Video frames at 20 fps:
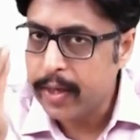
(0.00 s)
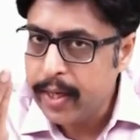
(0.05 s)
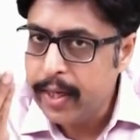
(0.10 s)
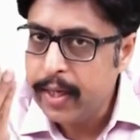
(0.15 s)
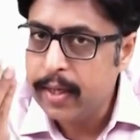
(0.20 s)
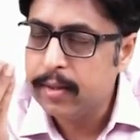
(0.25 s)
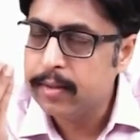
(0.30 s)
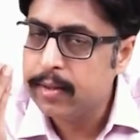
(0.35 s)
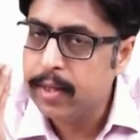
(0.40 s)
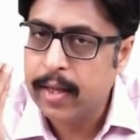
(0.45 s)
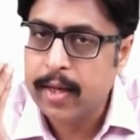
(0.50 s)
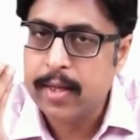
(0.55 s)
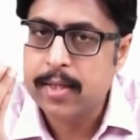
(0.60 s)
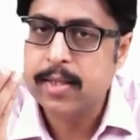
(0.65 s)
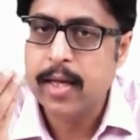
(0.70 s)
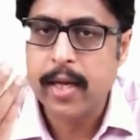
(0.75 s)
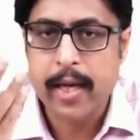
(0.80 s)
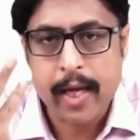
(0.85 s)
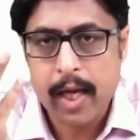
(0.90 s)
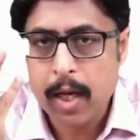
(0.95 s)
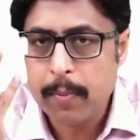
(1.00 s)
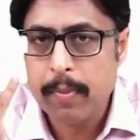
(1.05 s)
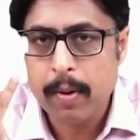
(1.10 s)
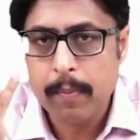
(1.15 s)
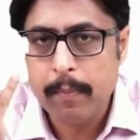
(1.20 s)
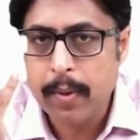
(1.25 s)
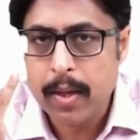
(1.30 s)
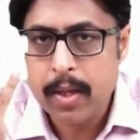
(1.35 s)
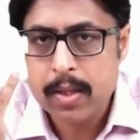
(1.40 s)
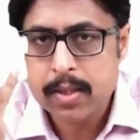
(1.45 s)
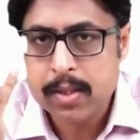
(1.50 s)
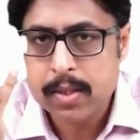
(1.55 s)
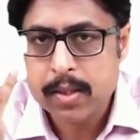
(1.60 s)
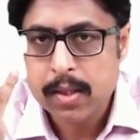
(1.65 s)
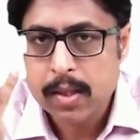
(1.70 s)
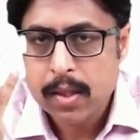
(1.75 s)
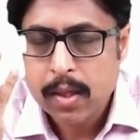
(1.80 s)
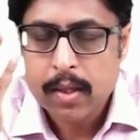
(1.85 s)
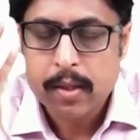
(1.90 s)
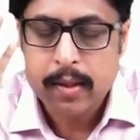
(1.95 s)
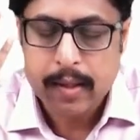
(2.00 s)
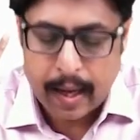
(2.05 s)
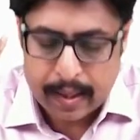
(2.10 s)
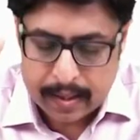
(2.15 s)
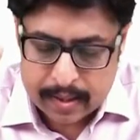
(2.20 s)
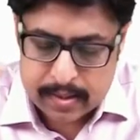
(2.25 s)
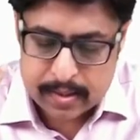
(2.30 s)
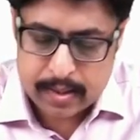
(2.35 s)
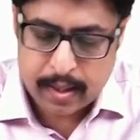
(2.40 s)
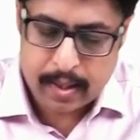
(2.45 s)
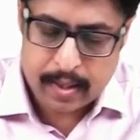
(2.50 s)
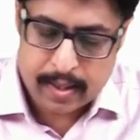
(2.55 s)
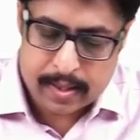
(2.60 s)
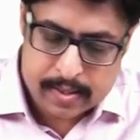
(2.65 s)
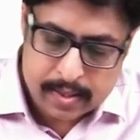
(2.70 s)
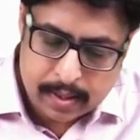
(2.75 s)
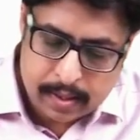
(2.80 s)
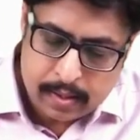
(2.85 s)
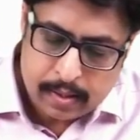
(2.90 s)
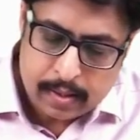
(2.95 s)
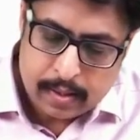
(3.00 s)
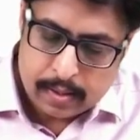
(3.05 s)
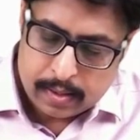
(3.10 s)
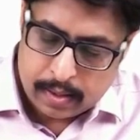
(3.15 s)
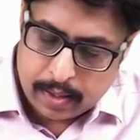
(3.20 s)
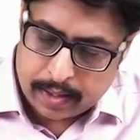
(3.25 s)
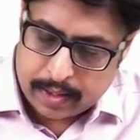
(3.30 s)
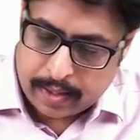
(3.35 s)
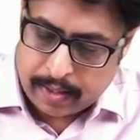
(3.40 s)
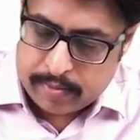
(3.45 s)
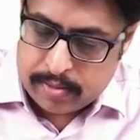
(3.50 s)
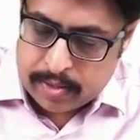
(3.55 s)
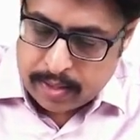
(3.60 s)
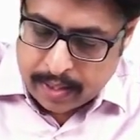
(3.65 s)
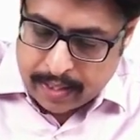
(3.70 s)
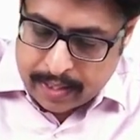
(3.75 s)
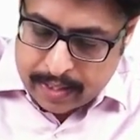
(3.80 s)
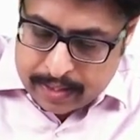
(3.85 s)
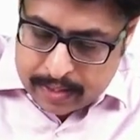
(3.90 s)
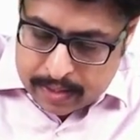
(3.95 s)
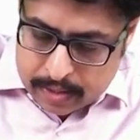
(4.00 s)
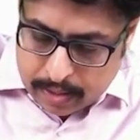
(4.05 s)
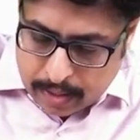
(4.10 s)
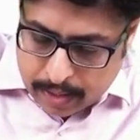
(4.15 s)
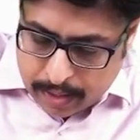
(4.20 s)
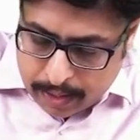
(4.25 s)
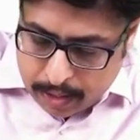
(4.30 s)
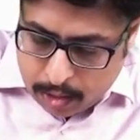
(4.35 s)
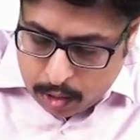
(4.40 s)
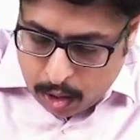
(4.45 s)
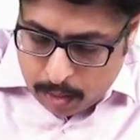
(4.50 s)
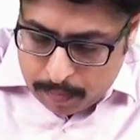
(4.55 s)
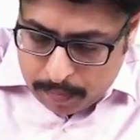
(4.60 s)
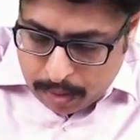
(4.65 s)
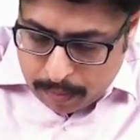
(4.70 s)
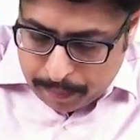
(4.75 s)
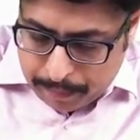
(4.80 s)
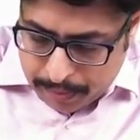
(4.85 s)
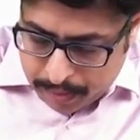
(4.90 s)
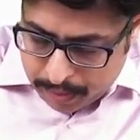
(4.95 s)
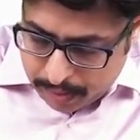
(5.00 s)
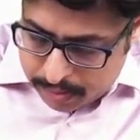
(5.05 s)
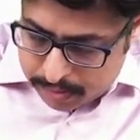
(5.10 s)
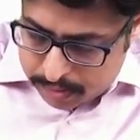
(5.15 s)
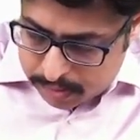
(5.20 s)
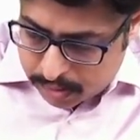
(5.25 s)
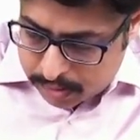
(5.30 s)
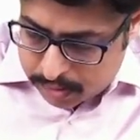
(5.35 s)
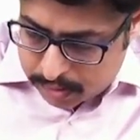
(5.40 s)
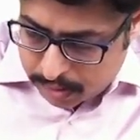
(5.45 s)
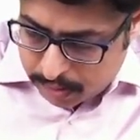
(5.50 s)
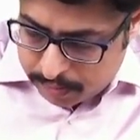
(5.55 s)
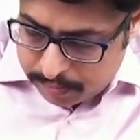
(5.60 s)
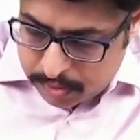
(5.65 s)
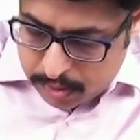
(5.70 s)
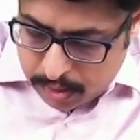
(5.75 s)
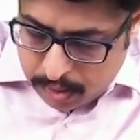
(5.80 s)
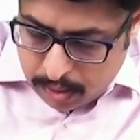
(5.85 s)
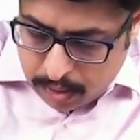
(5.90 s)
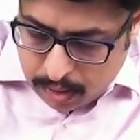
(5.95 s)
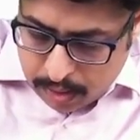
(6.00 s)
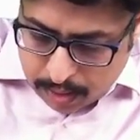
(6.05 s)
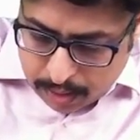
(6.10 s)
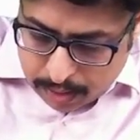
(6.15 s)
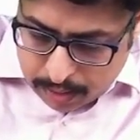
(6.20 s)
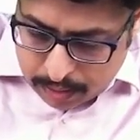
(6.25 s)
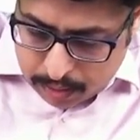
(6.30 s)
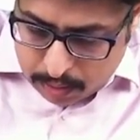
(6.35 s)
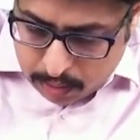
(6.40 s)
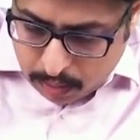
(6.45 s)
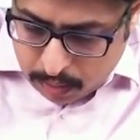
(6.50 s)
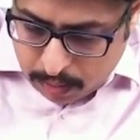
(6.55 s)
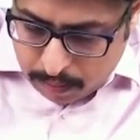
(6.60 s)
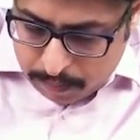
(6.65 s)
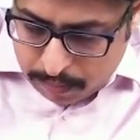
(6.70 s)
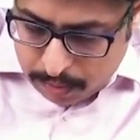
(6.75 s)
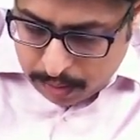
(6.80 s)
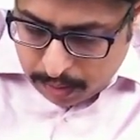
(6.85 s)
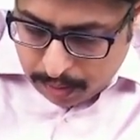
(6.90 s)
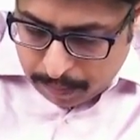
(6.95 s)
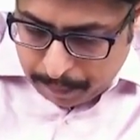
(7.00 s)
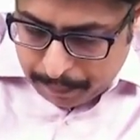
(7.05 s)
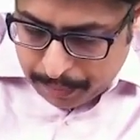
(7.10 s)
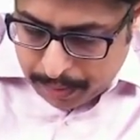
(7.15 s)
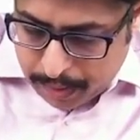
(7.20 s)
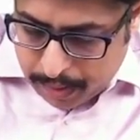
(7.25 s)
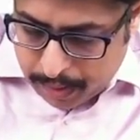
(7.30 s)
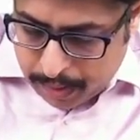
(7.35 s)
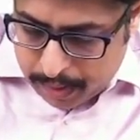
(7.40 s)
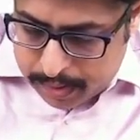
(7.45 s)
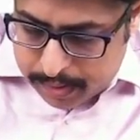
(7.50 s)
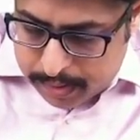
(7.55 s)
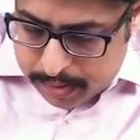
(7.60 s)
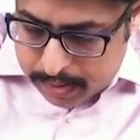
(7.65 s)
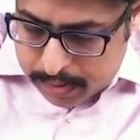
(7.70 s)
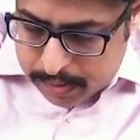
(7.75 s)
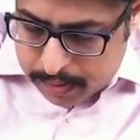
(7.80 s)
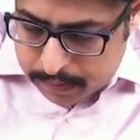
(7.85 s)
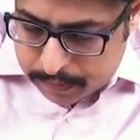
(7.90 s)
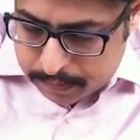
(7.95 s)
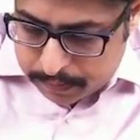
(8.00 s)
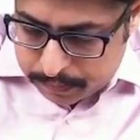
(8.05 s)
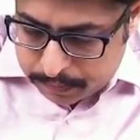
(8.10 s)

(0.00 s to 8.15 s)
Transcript: heat, there is air bubbles. That is the reason it gives heat honeycomb appearance. This gives honeycomb appearance.